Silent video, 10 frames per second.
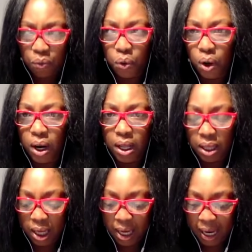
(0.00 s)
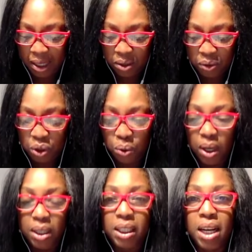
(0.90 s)
for the Knight of
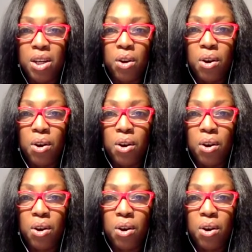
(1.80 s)
Swords. And